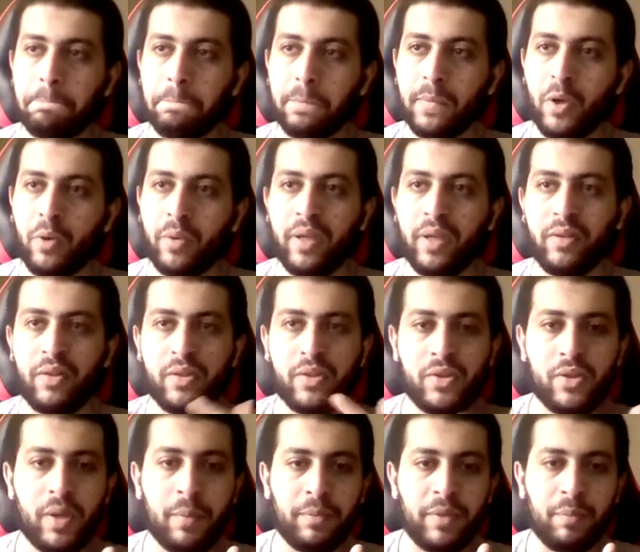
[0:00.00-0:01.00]
okay, that's
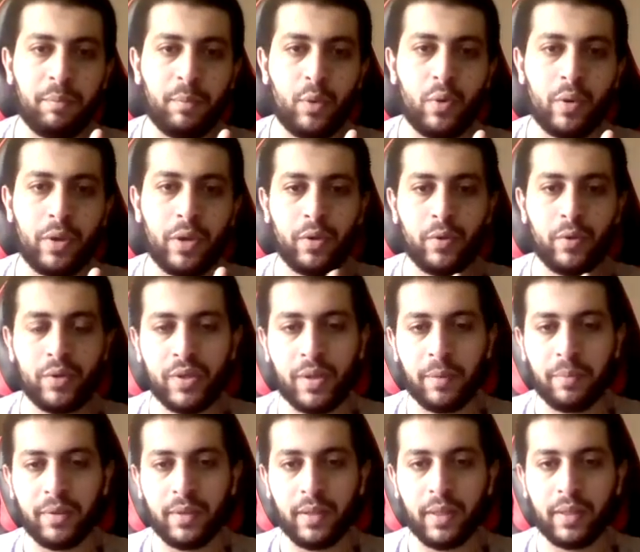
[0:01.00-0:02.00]
something boring or
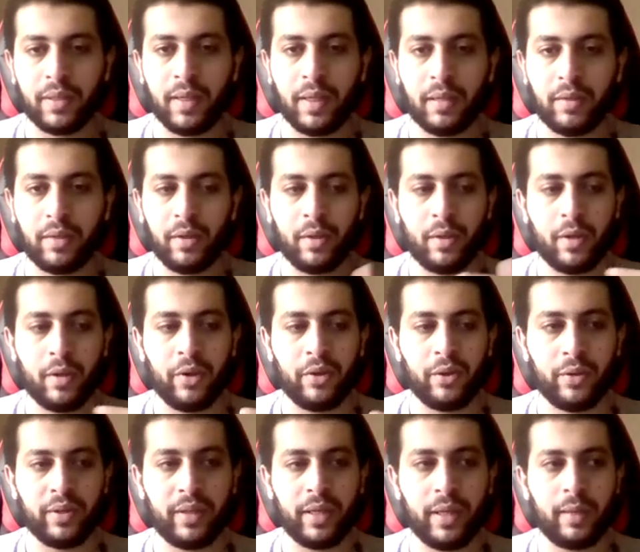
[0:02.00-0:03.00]
something like that,
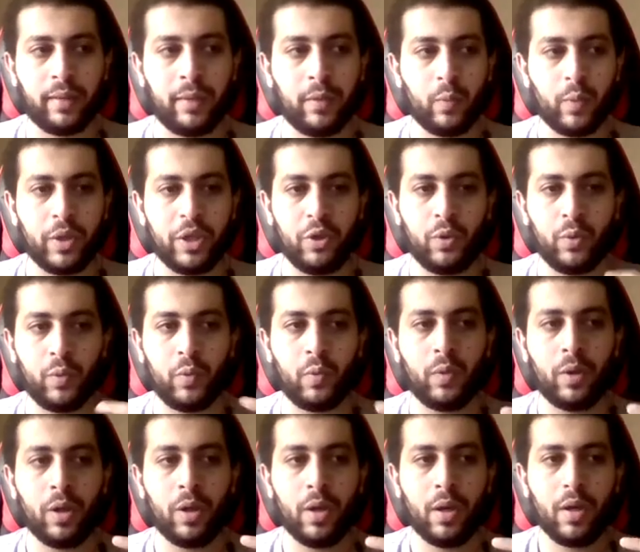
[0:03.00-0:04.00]
other than when you
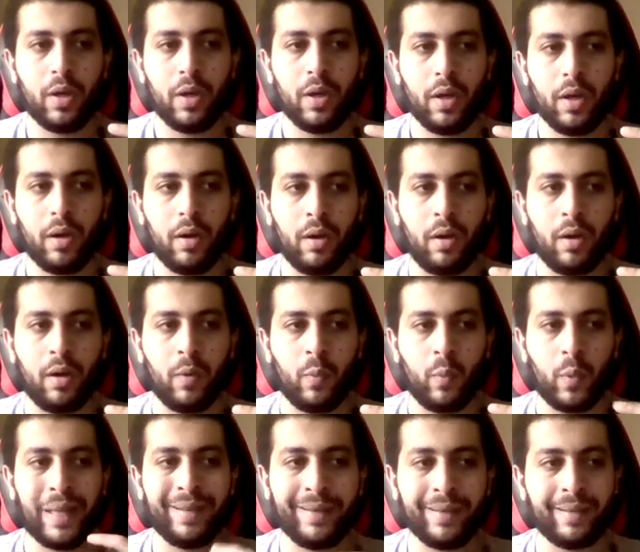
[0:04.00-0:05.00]

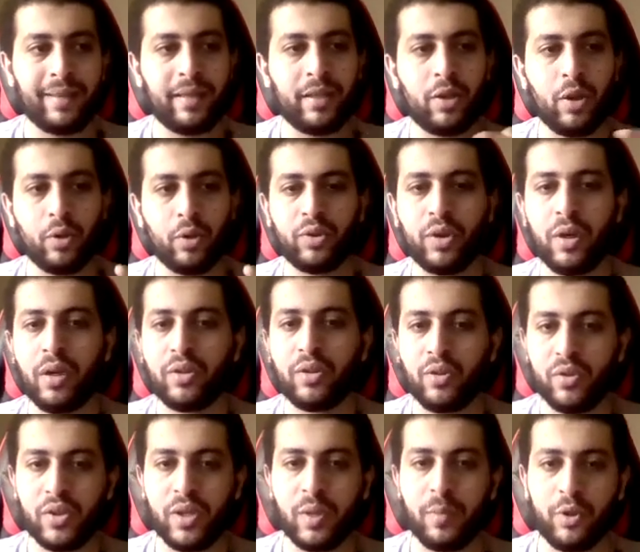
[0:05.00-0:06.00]
willingly go talk to
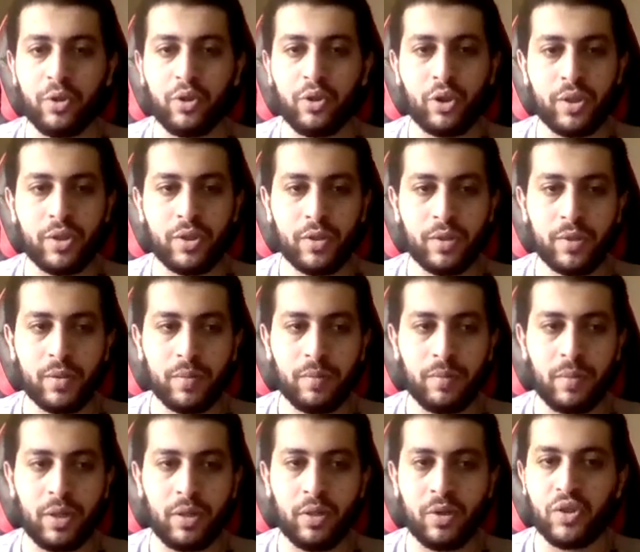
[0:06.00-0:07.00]
someone just
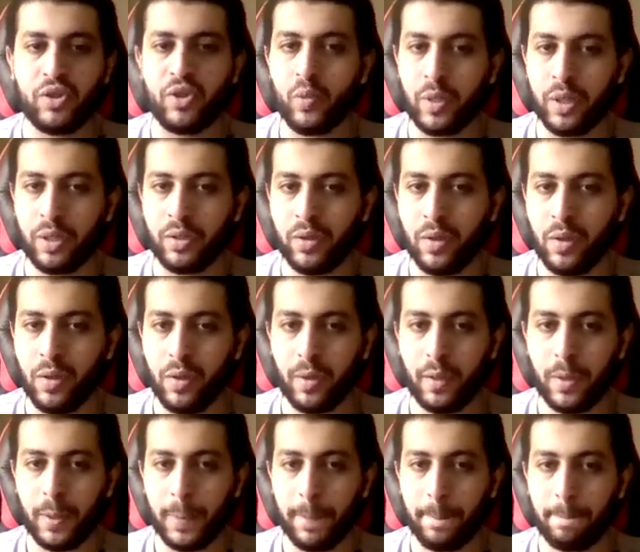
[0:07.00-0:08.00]
because you want to talk,
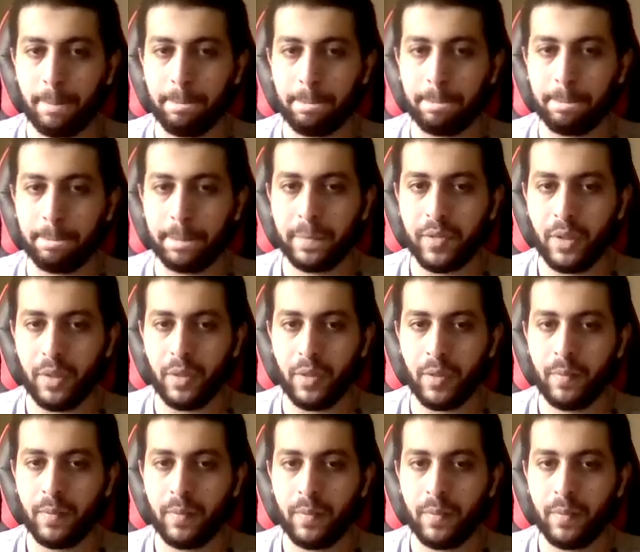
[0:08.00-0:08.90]
you know.